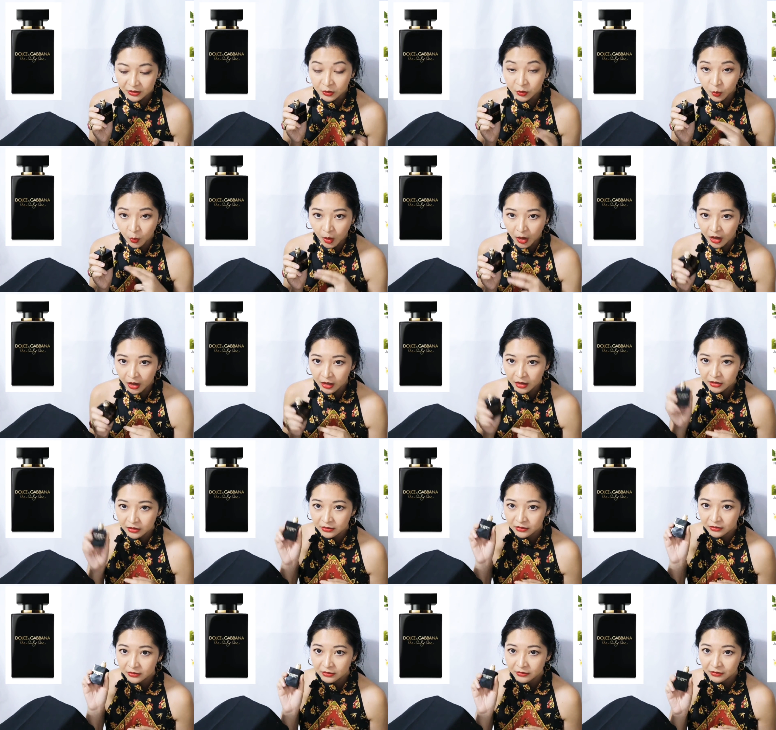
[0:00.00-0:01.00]
Noir
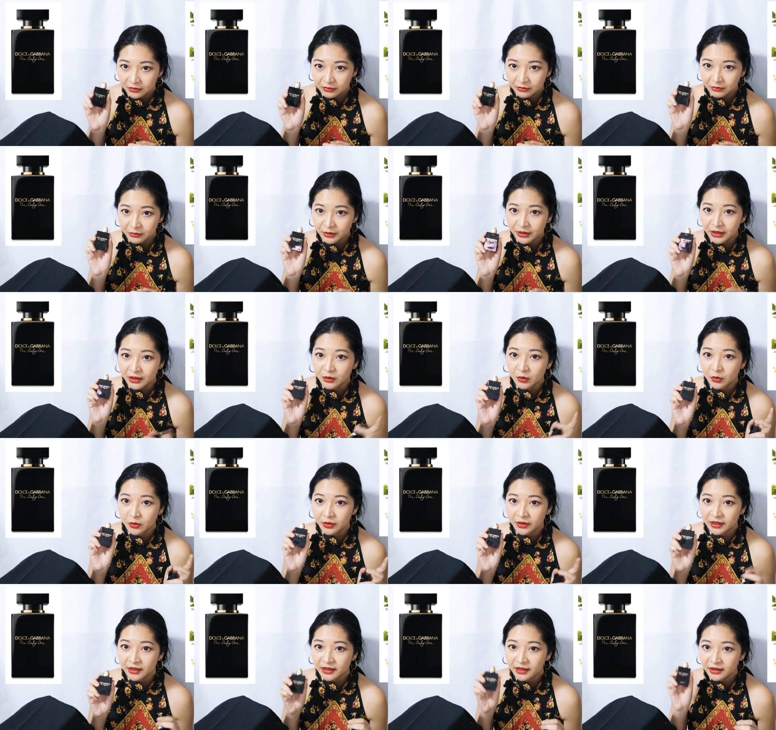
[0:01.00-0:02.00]
with a
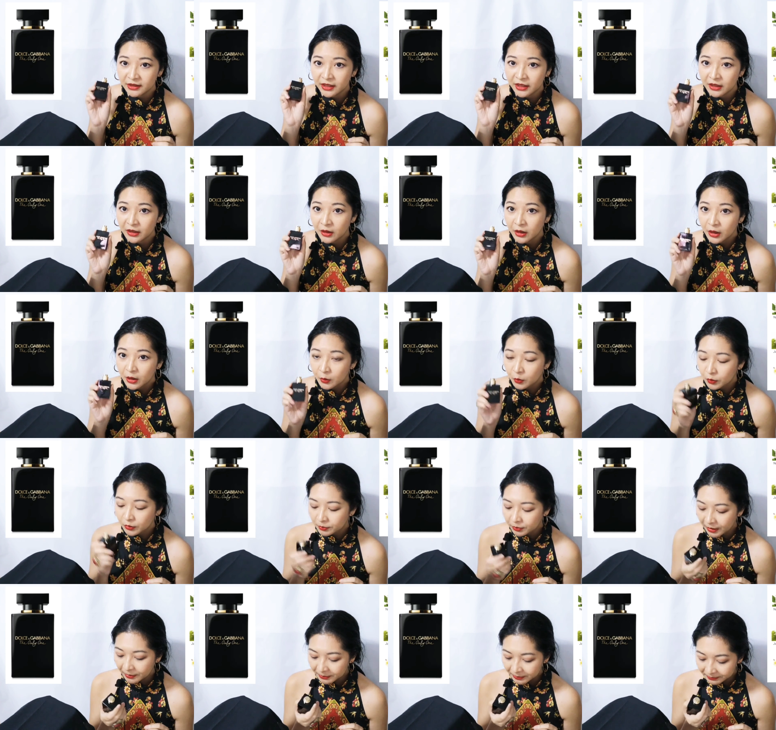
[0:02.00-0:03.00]
coconut in there
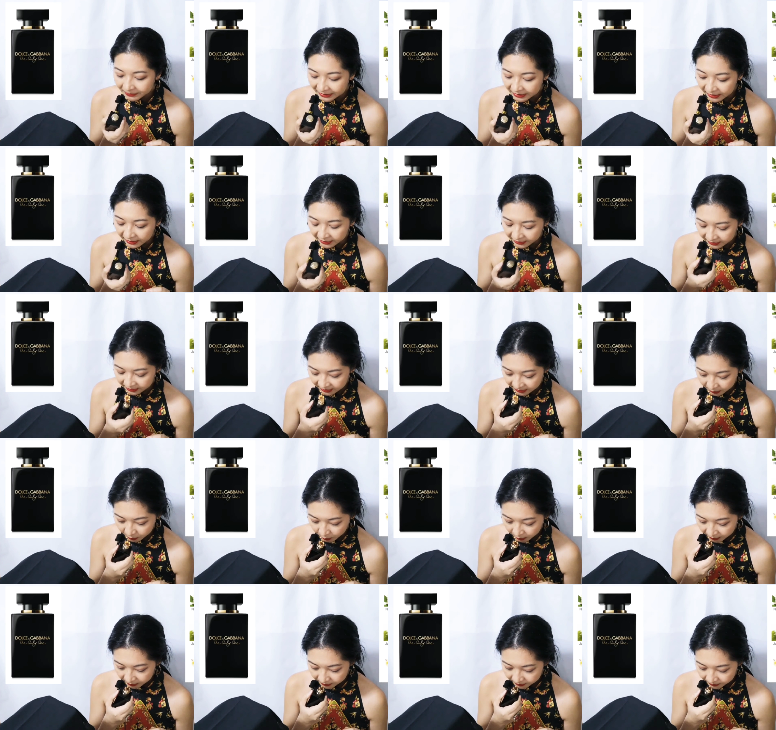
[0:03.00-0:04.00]
would probably like this
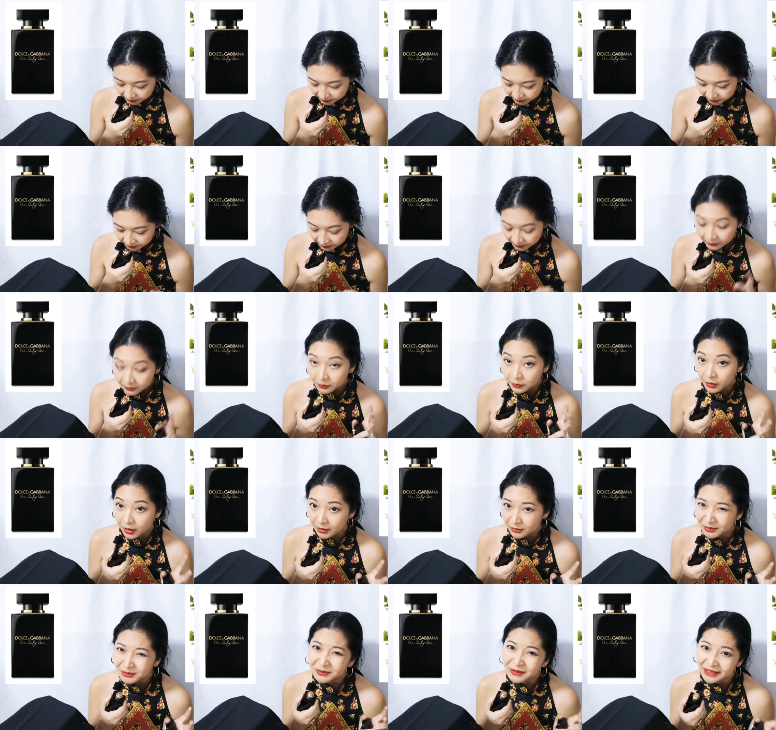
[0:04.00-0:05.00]
one.
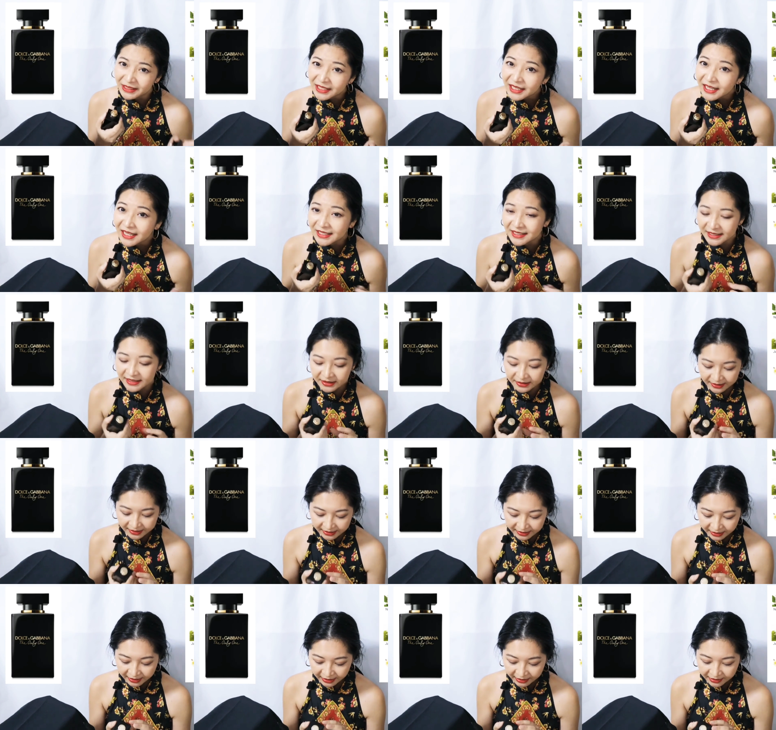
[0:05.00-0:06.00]
Probably, I still
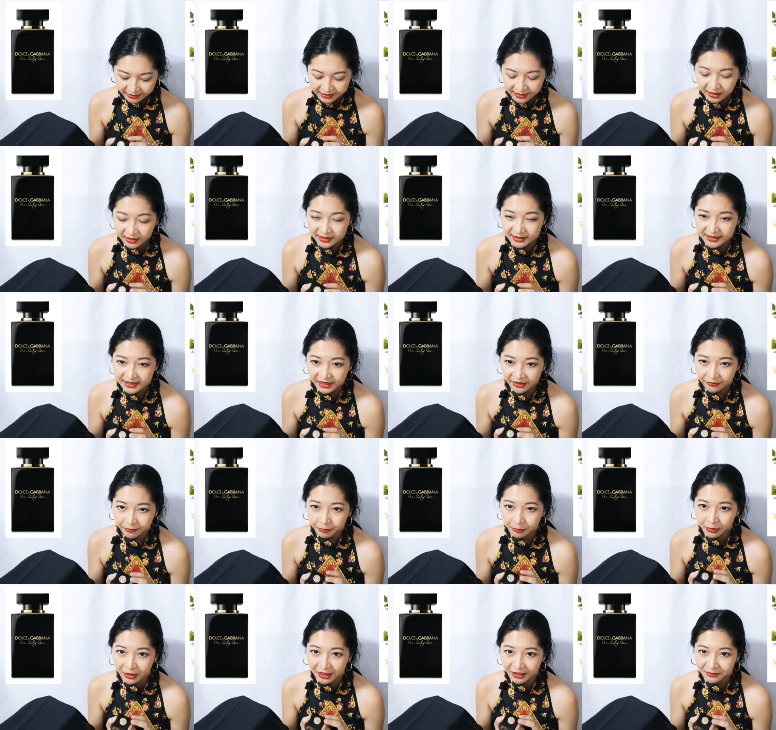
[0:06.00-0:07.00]
say it's not a safe
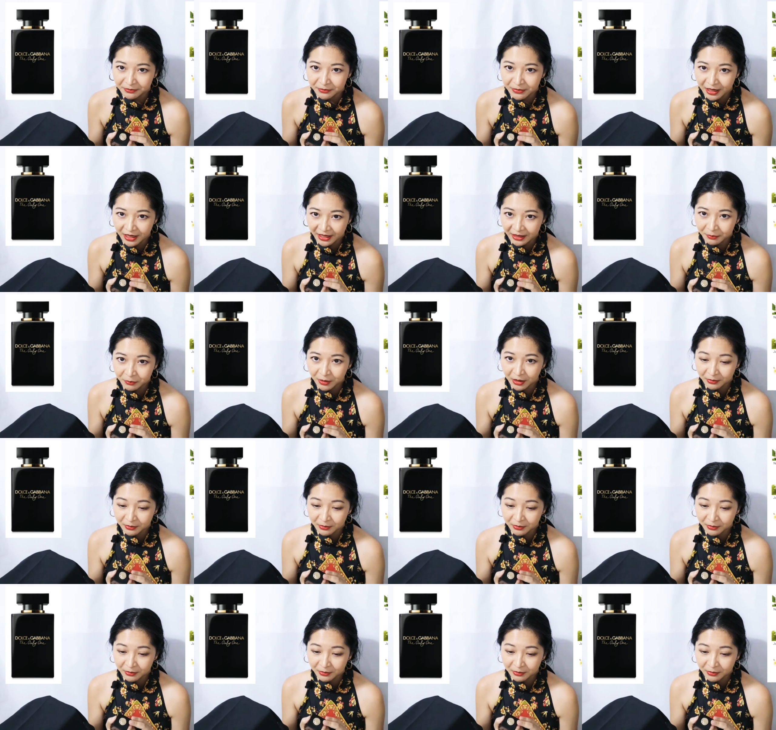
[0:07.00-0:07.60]
blind buy.